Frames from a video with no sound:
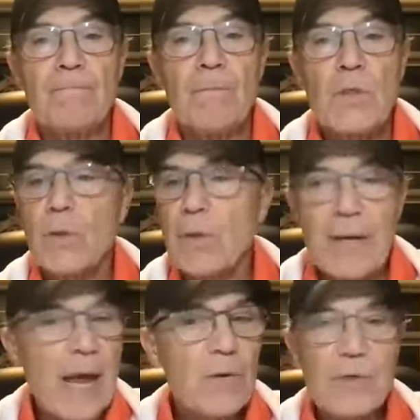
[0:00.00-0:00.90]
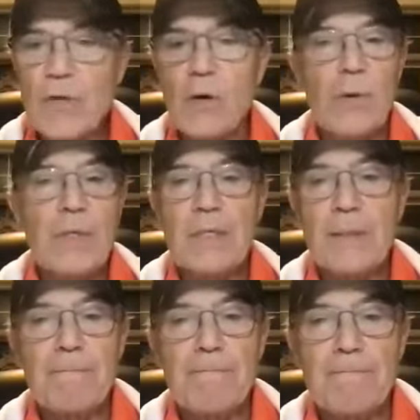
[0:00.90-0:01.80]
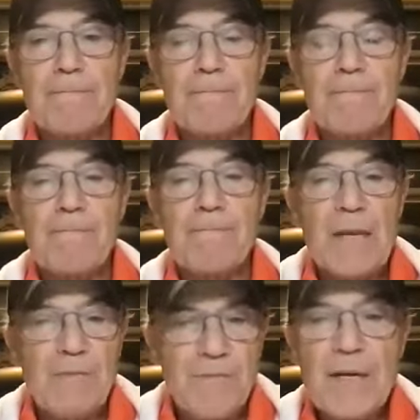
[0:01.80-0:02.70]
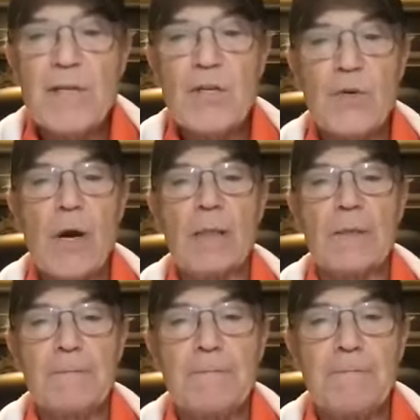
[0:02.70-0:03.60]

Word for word: So that now, as always, he finished strong.